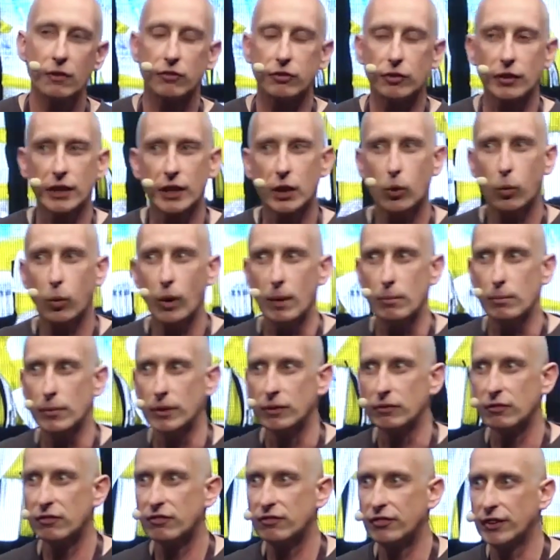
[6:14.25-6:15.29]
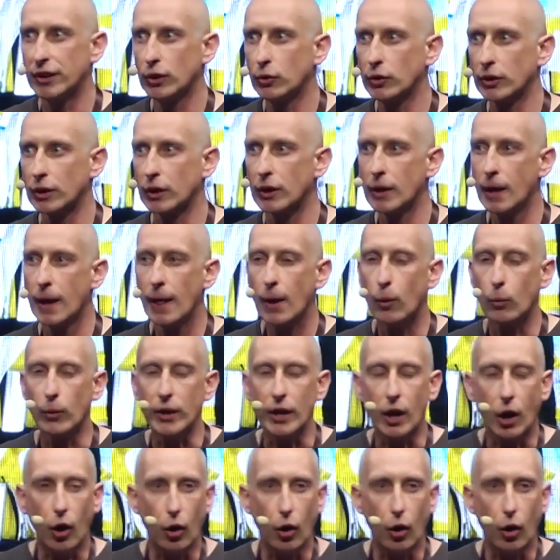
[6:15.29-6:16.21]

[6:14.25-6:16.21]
for equipment failure. We